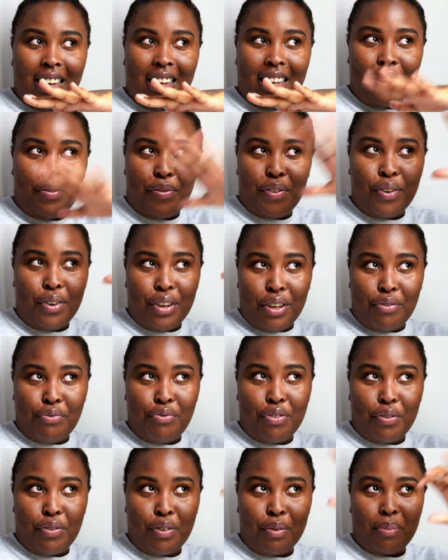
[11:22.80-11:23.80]
If you're if
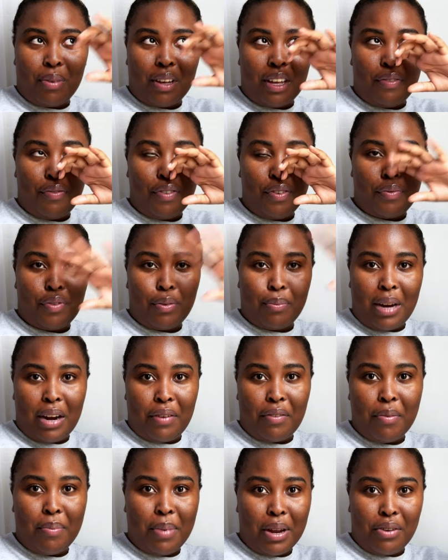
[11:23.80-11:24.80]
you're from if you're from
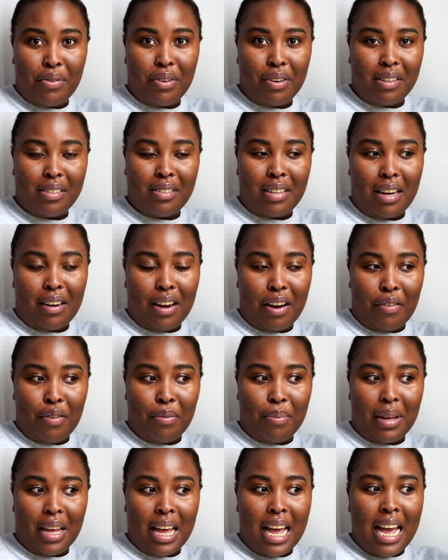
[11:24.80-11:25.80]
Nairobi and you understand
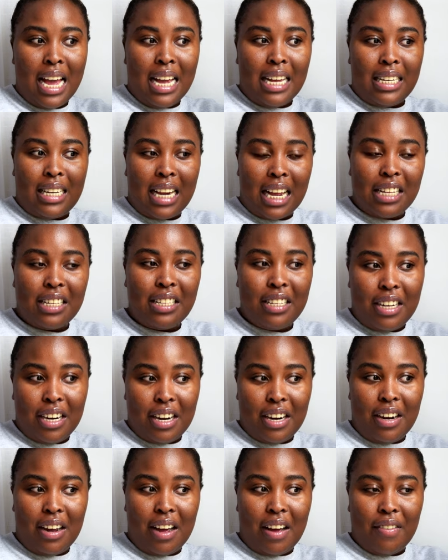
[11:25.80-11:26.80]
Nairobi,
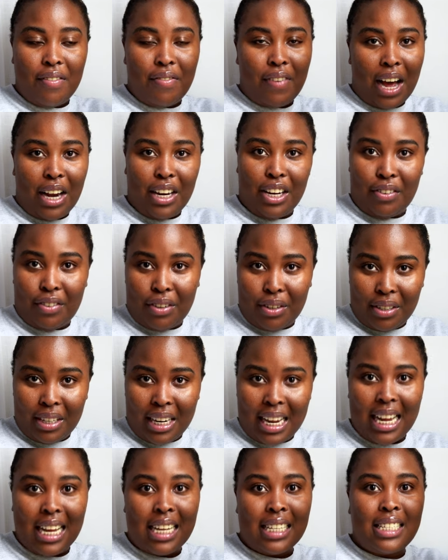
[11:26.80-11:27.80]
Daystar Valley Road.
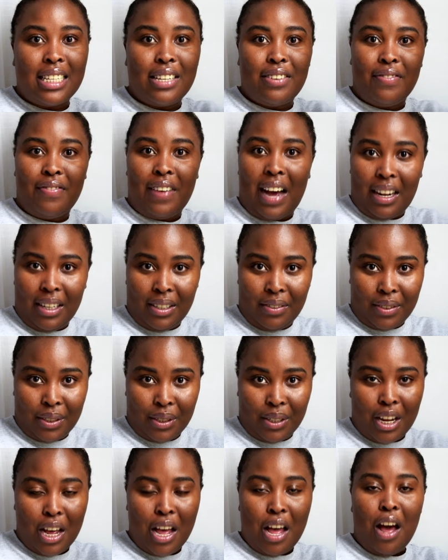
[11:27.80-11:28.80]
It's in Valley
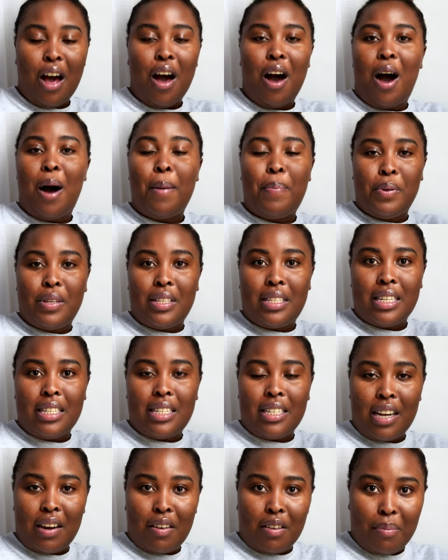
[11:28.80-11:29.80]
Road,
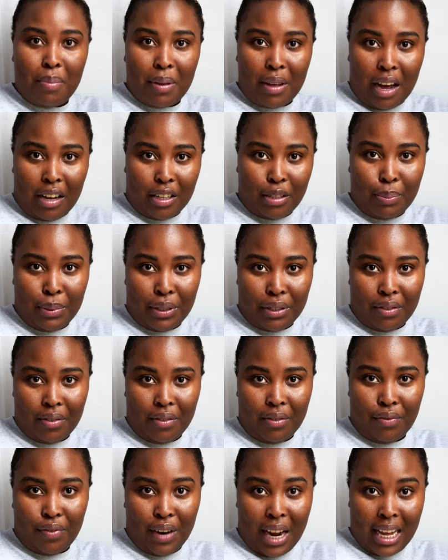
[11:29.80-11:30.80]
opposite Nairobi
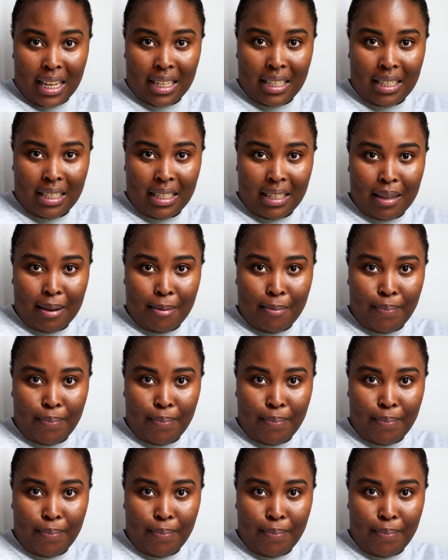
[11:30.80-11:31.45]
Hospital, right?